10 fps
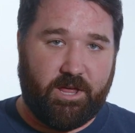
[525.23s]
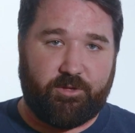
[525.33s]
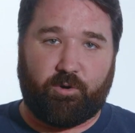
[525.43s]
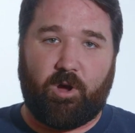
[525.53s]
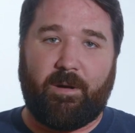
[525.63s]

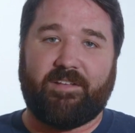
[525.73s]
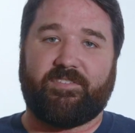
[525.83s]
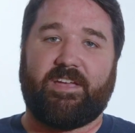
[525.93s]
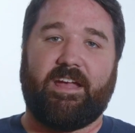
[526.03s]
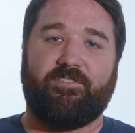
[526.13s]
the robot
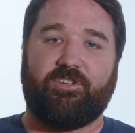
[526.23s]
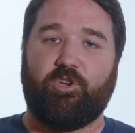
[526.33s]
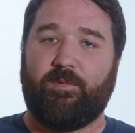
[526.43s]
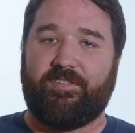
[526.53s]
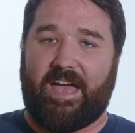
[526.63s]
scans a
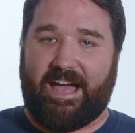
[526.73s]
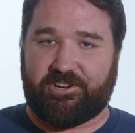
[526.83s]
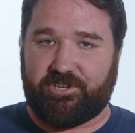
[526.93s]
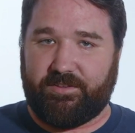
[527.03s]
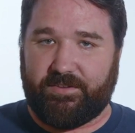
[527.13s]
human's
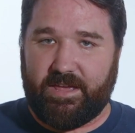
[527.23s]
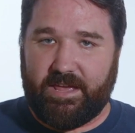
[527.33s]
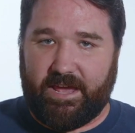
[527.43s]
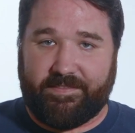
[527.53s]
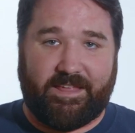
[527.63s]
actions
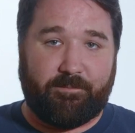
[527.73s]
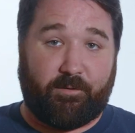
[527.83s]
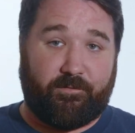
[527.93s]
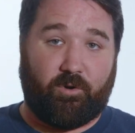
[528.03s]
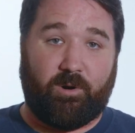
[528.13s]
and then
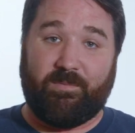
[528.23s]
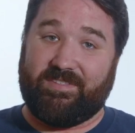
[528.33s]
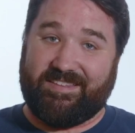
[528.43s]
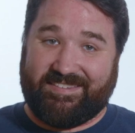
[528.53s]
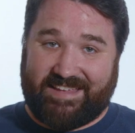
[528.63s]

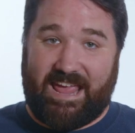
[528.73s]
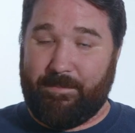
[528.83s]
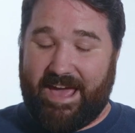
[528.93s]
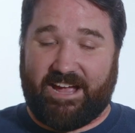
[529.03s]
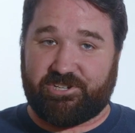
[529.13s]
performs the
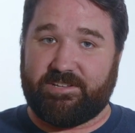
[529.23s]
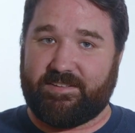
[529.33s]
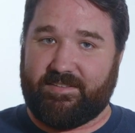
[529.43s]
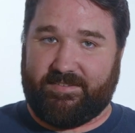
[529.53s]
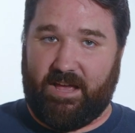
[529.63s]
same
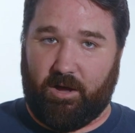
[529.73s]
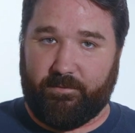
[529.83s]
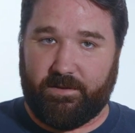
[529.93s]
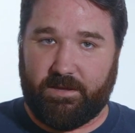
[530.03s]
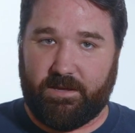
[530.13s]
actions
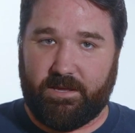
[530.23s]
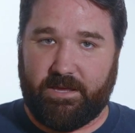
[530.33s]
itself.